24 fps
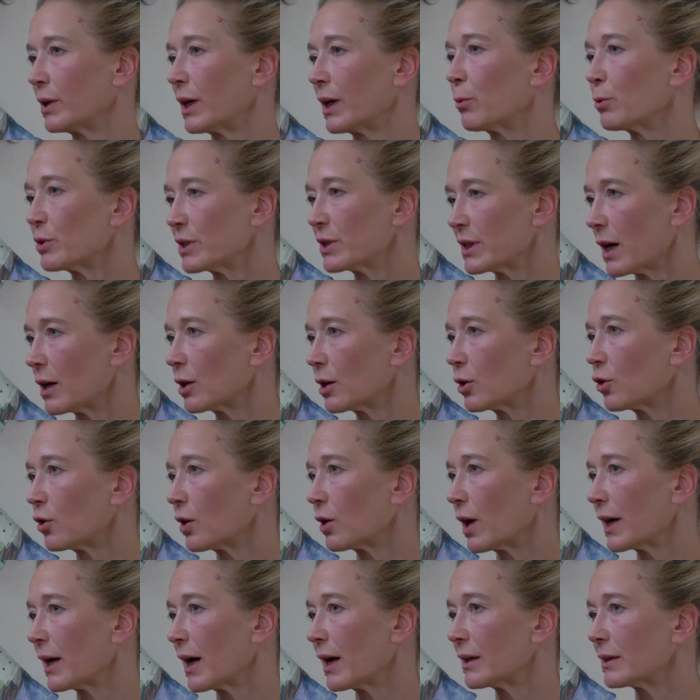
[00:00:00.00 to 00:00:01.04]
when I was younger,
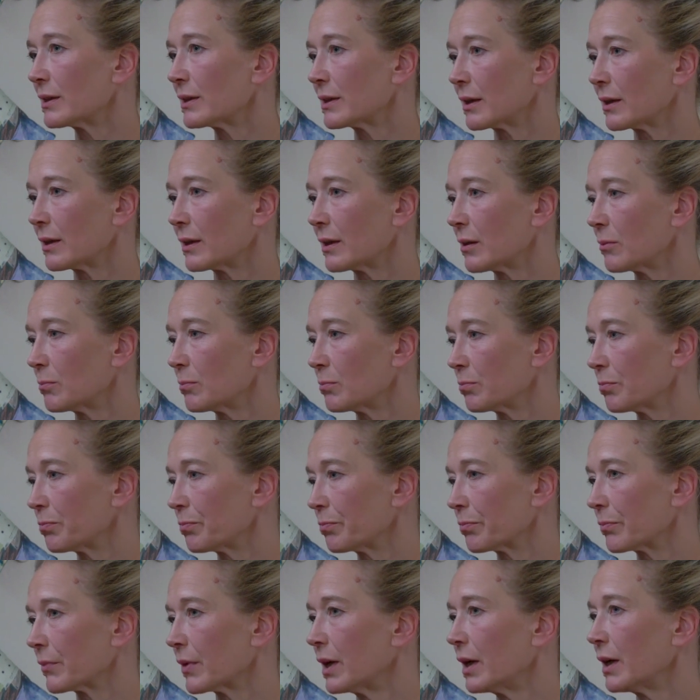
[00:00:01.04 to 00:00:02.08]
I had.
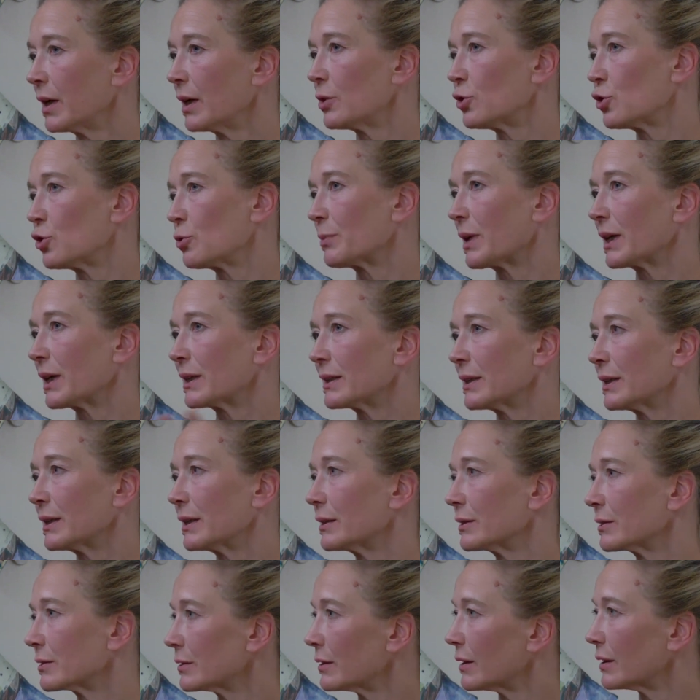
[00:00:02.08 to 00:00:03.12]
Um,
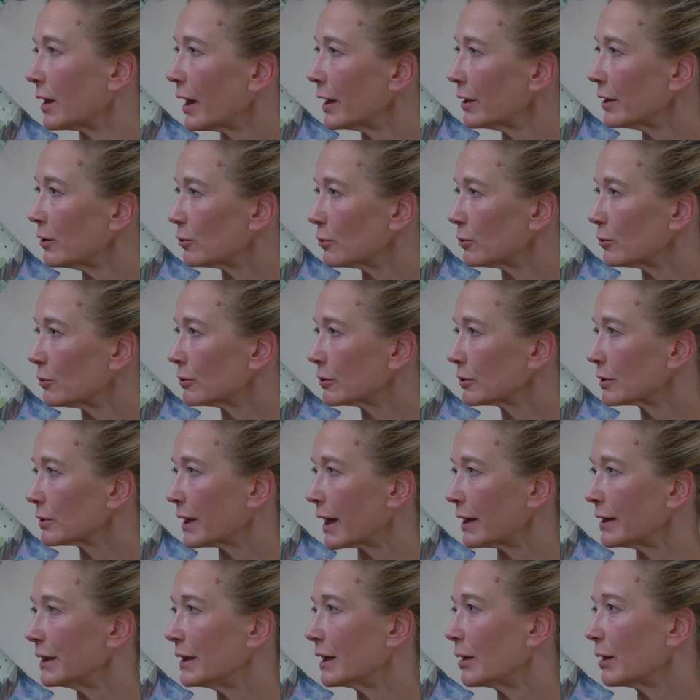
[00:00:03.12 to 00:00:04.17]
gymnastics idols,
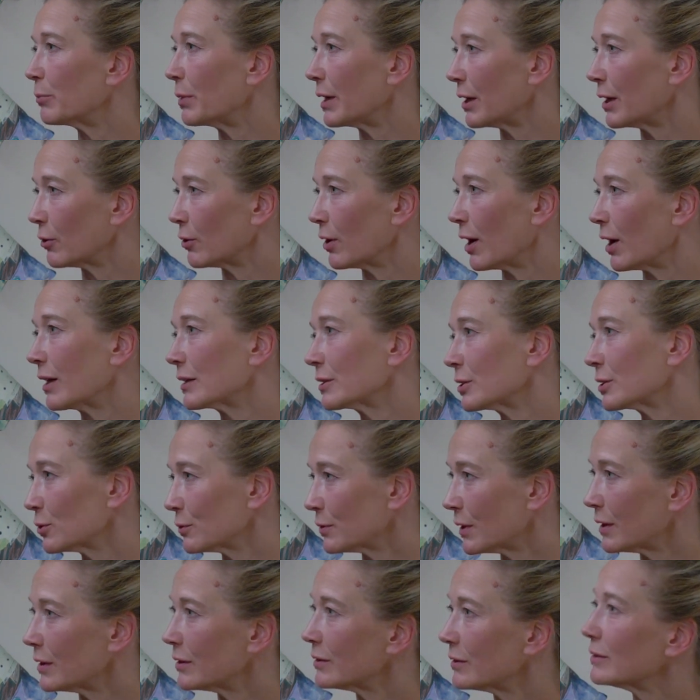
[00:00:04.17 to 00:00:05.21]
Galina
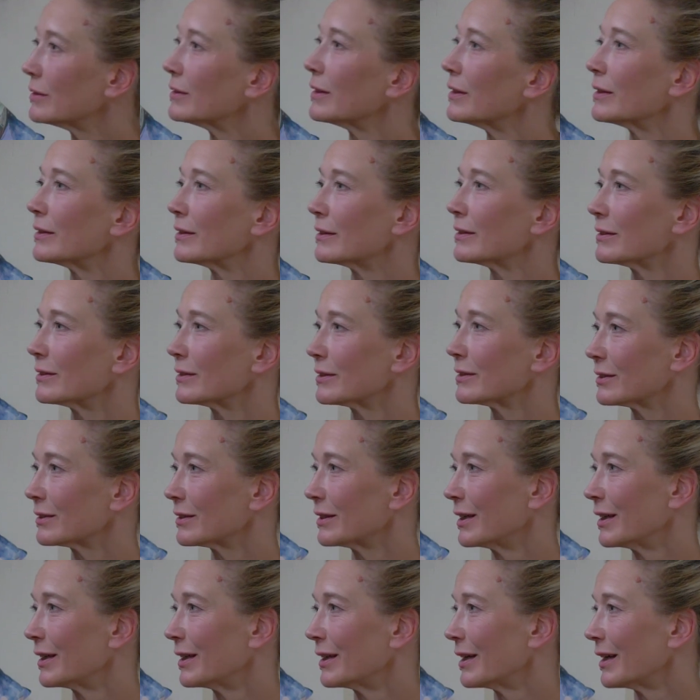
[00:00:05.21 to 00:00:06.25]
Beloglazova, and
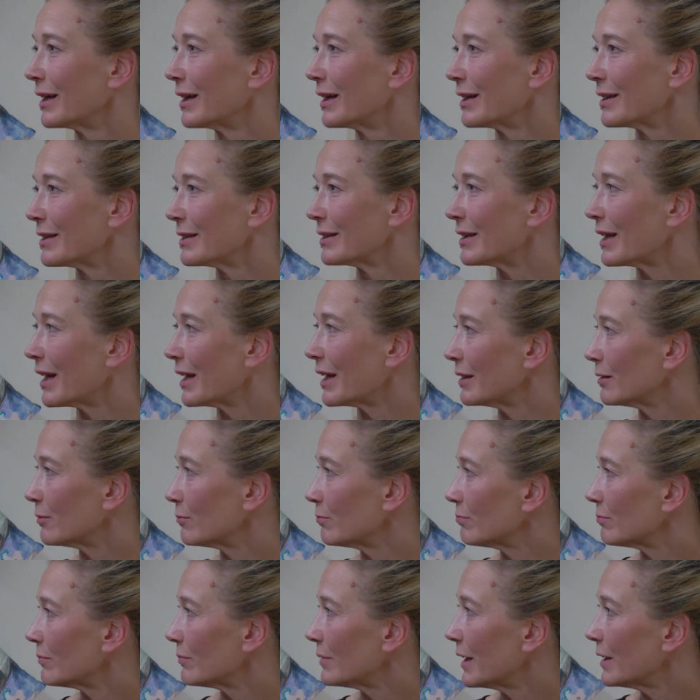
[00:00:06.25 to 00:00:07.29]

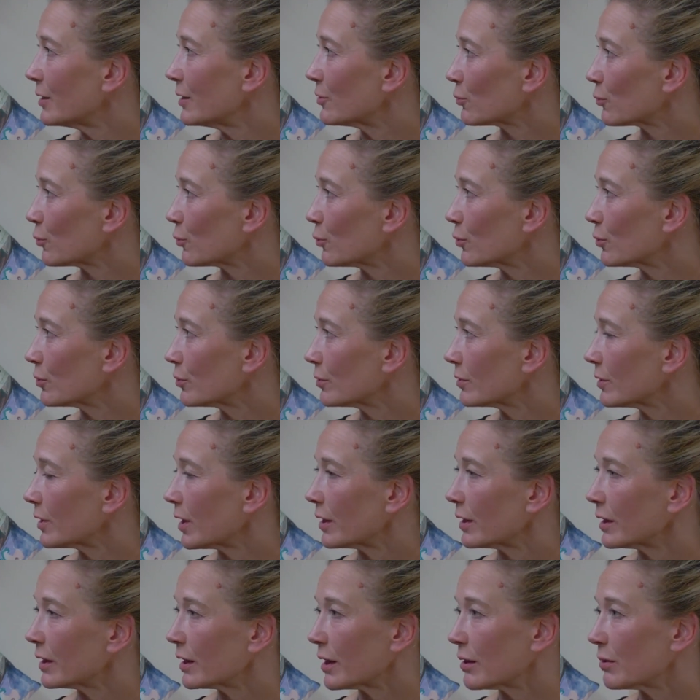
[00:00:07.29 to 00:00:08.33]
then later on
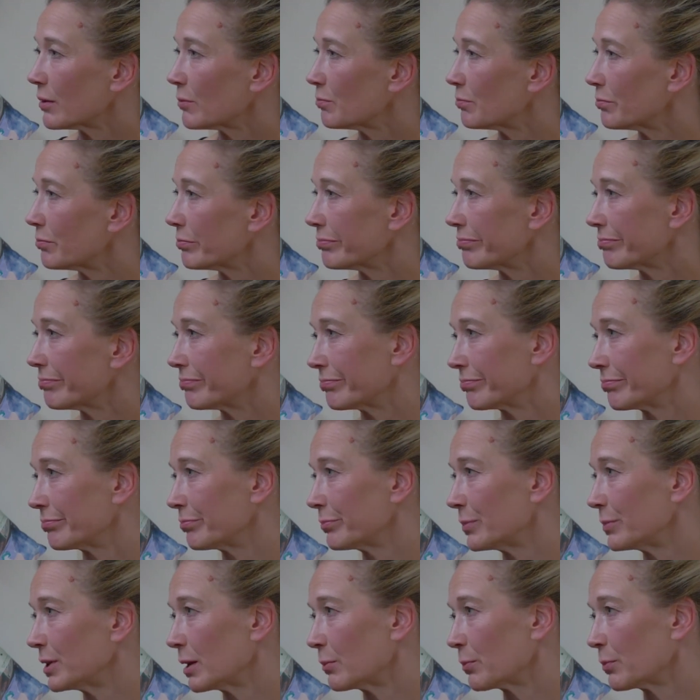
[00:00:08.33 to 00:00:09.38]
Cunningham,
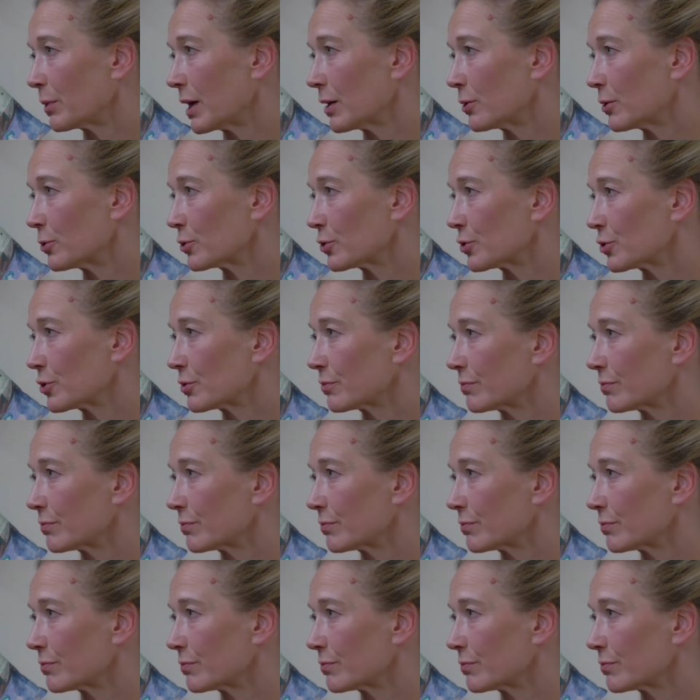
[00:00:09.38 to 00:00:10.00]
mm-hmm. Pina Bausch,